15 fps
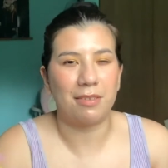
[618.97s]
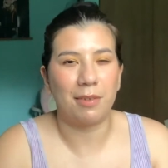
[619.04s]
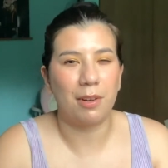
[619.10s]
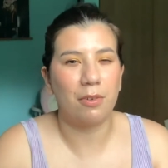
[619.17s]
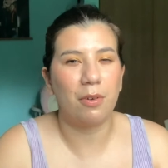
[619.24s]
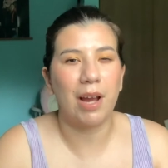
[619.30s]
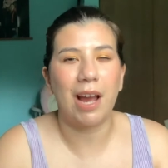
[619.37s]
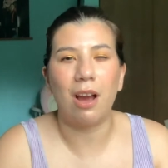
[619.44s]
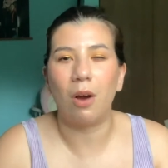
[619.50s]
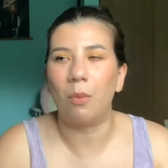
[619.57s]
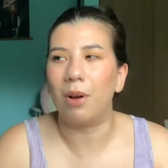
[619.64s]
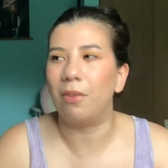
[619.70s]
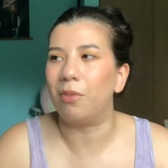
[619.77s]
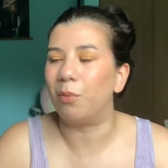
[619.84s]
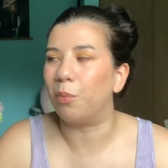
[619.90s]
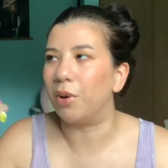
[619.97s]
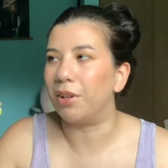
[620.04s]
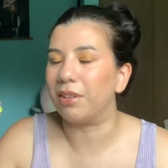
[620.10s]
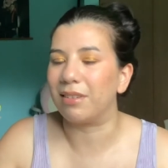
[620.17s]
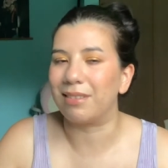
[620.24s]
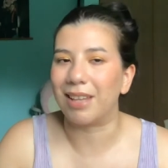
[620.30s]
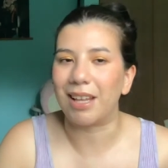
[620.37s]
So I don't know how well the
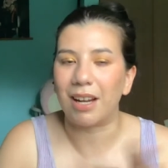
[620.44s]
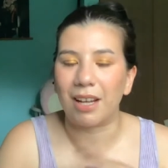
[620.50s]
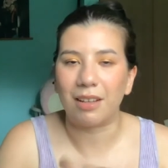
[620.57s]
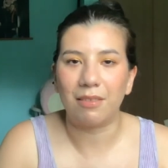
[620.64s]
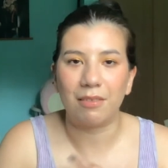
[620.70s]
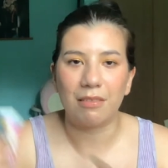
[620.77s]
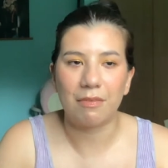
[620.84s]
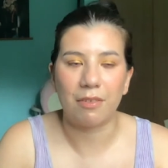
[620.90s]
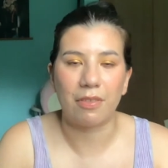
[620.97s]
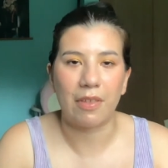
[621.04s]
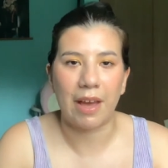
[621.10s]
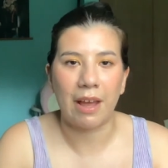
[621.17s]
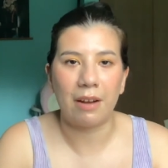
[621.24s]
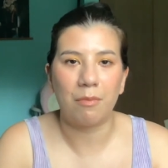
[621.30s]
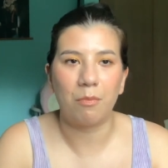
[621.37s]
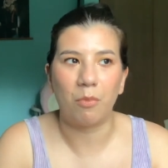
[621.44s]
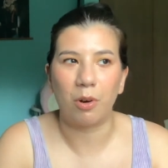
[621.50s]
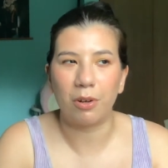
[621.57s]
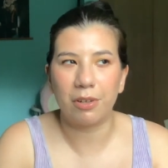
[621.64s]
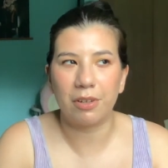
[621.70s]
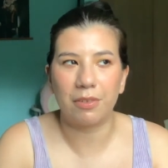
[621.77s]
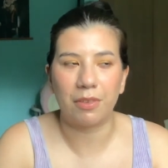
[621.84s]
ones that I for that
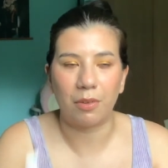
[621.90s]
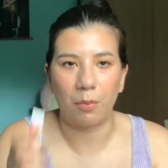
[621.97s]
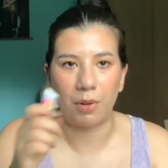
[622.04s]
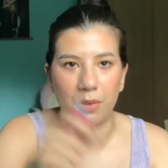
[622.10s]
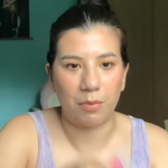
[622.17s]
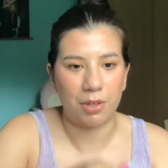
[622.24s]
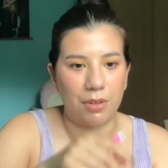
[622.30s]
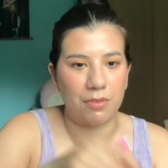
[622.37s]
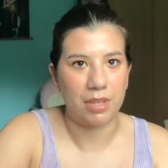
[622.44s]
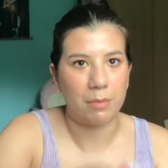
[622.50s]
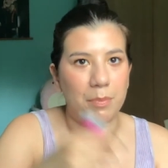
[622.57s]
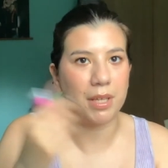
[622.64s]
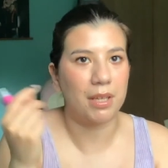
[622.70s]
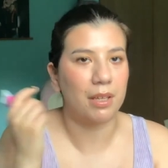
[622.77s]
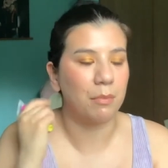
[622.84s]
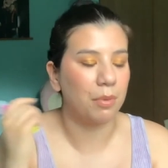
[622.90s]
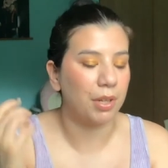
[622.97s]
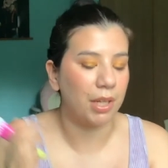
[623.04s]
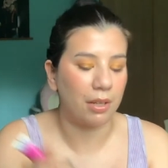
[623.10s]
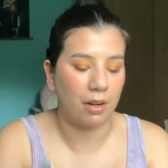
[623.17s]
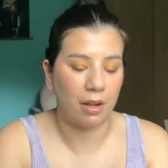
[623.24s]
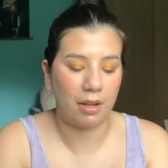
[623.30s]
work, the ones where you're dipping and
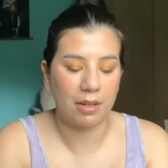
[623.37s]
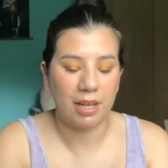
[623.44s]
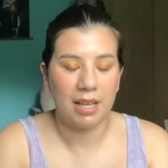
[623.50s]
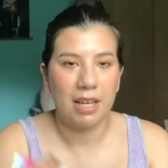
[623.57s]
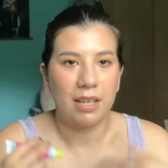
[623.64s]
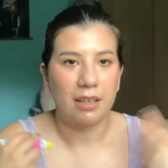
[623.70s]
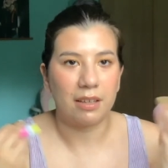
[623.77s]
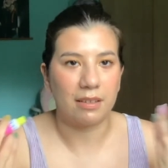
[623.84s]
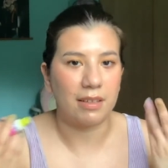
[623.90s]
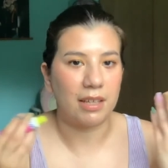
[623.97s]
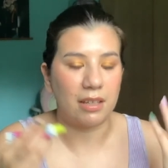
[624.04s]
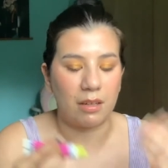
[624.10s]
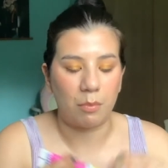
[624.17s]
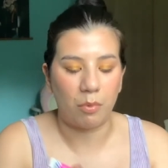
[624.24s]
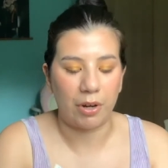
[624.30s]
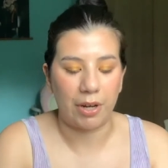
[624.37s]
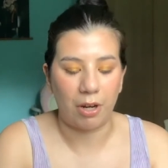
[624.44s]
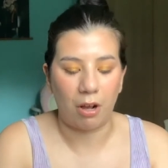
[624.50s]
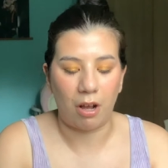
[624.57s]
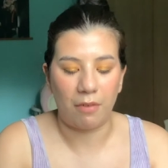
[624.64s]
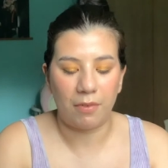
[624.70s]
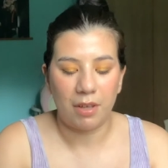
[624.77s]
putting it on, because they end up wearing
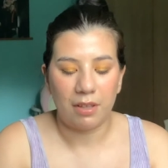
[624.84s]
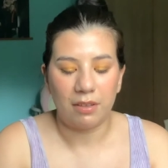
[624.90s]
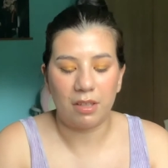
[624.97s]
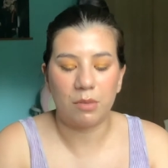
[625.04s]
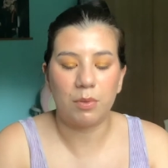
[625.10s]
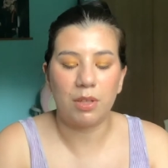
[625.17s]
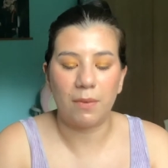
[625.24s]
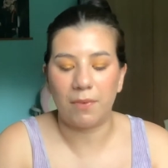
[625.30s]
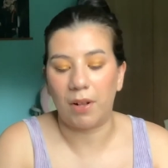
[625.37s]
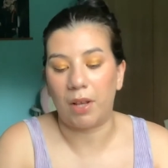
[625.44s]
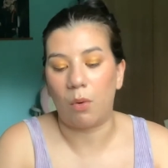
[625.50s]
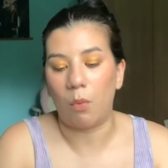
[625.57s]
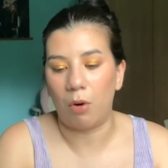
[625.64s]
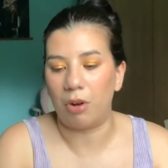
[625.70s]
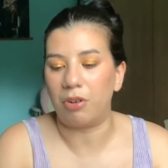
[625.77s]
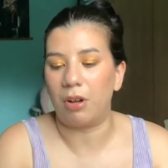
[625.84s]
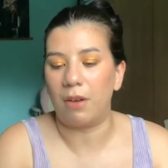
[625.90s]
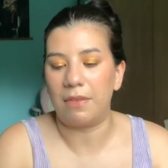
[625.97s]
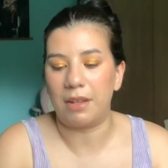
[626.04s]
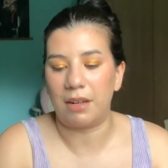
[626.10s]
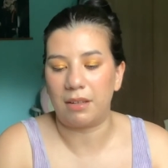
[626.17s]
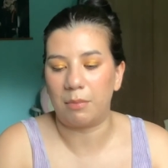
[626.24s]
off. This one you have to like wash
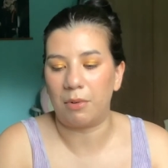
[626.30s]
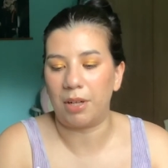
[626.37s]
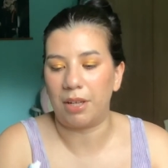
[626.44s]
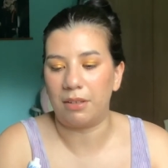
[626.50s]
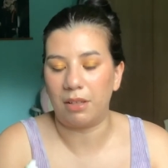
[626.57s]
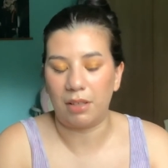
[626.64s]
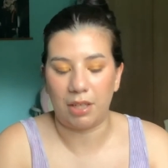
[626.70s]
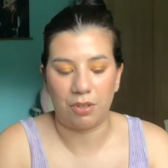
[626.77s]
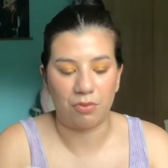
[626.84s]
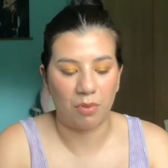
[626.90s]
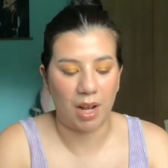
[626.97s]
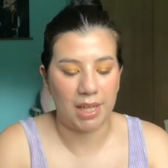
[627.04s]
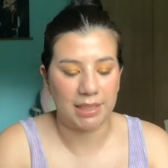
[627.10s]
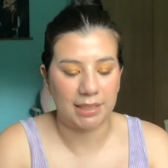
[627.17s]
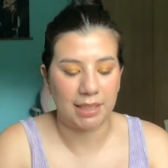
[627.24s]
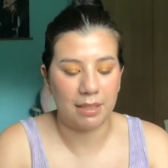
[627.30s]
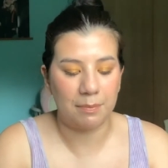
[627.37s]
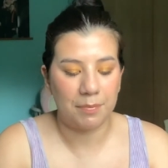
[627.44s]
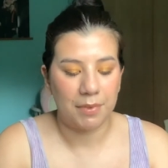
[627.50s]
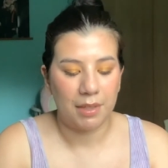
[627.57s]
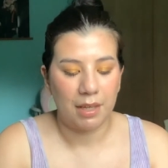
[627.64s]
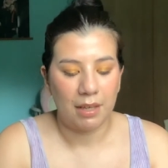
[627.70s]
off the next morning because it like dries up.
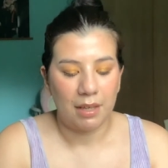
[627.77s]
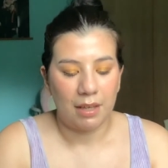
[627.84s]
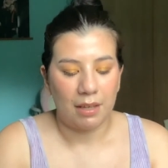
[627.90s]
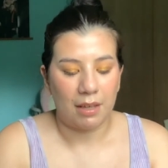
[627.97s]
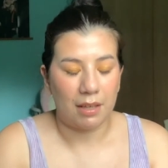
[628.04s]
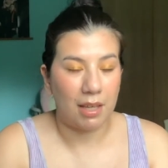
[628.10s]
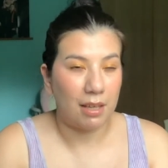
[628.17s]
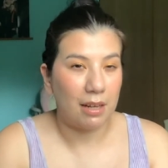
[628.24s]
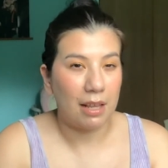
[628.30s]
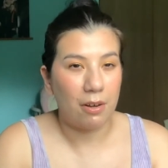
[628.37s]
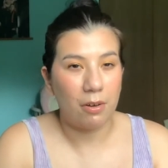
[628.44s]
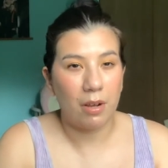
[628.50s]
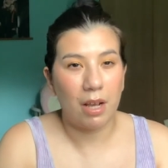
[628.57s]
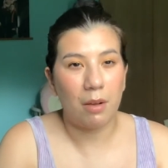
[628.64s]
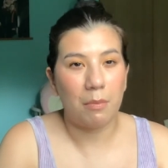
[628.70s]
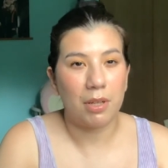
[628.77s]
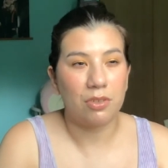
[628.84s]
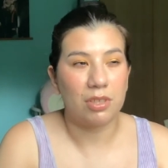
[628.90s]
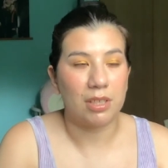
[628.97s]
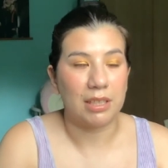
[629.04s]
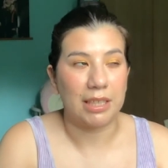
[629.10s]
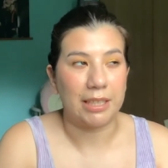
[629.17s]
Again, I don't know how
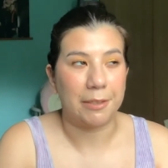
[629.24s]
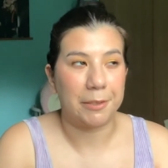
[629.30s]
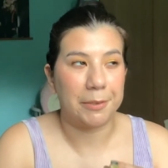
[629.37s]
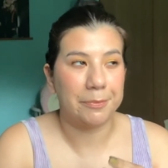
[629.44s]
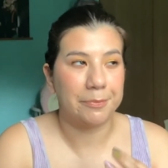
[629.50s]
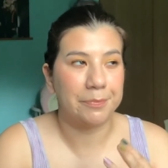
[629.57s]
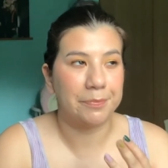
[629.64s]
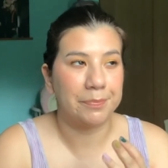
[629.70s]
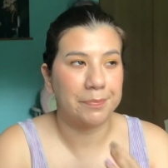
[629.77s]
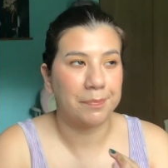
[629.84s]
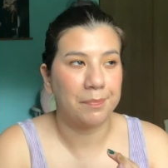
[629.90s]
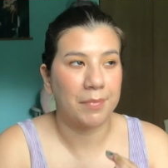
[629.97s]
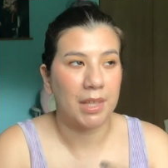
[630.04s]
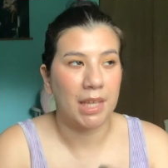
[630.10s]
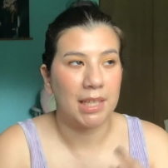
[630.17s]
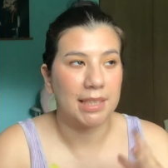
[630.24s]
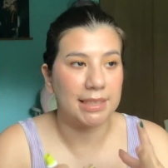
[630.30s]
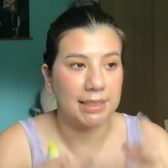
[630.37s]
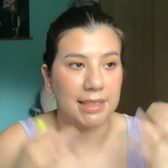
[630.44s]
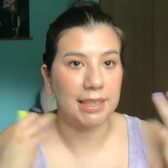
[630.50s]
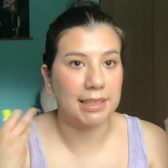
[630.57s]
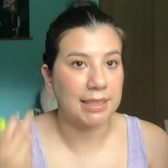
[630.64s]
much it like
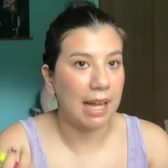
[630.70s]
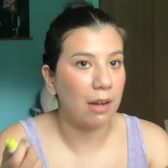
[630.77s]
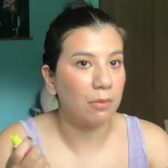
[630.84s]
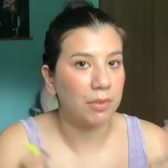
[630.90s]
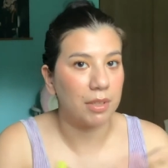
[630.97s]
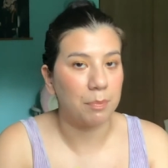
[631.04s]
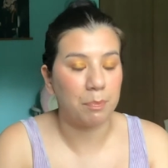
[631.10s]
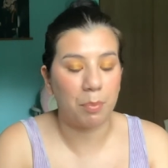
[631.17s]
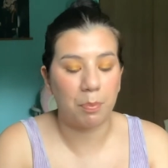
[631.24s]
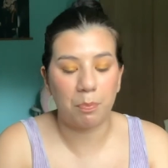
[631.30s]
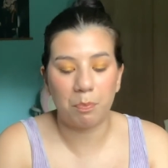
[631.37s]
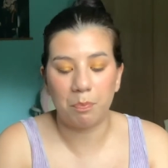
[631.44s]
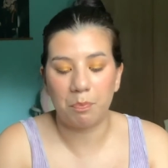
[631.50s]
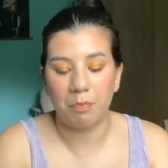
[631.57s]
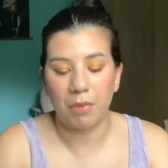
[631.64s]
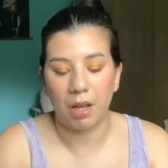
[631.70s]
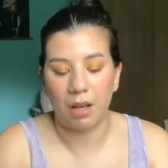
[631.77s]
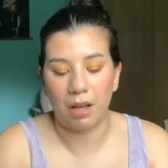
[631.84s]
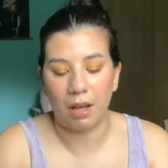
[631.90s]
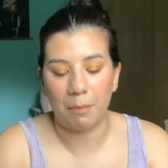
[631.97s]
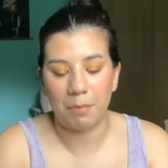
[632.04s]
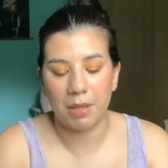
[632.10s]
sucks out the
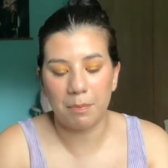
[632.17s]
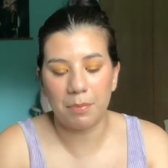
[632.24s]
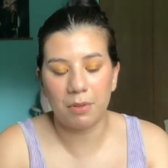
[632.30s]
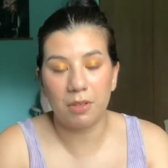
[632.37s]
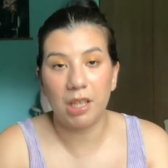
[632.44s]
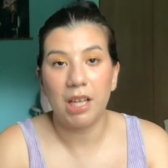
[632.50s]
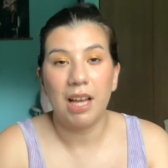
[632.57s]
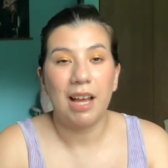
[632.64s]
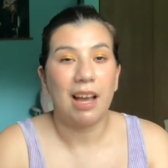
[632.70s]
um, pimple.